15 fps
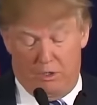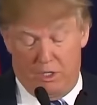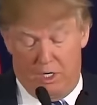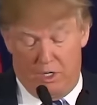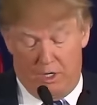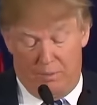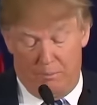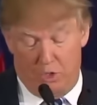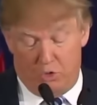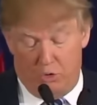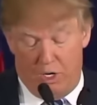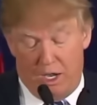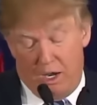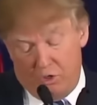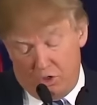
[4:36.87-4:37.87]
I'll tell you that much
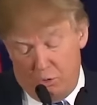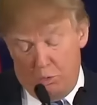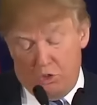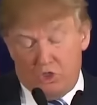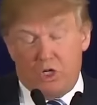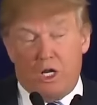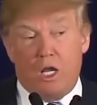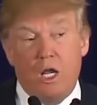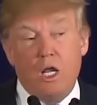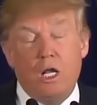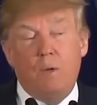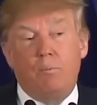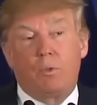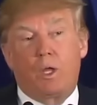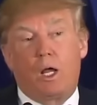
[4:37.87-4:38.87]
right now. So we'll see.
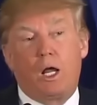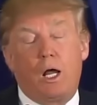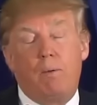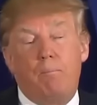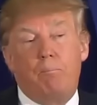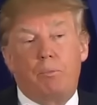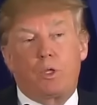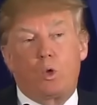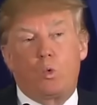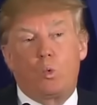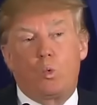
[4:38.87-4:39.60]
Um,